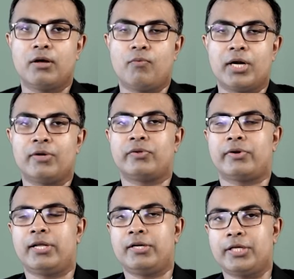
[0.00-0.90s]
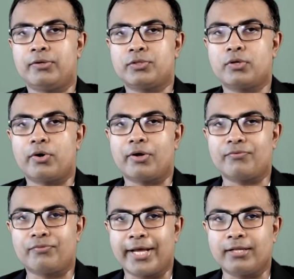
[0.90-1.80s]
One of our relatives or our
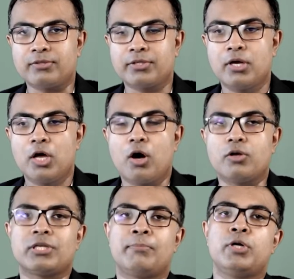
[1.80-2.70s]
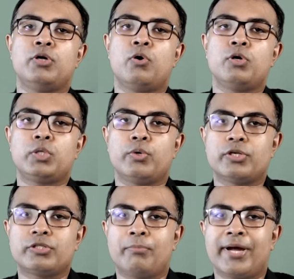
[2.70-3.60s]
friends or someone known to
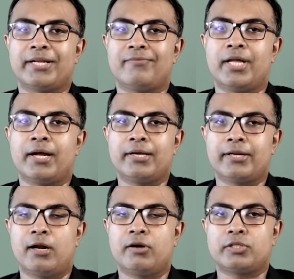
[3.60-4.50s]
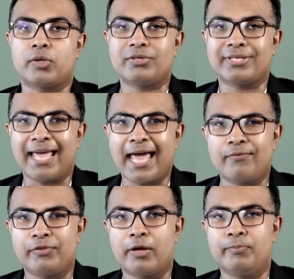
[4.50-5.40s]
us might have done an ultrasound scan
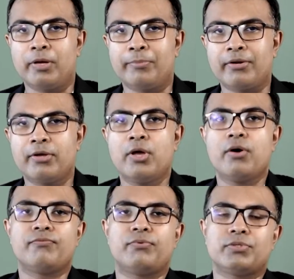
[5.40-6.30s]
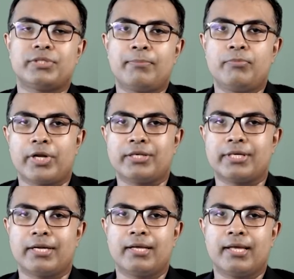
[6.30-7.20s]
of the abdomen for some reason,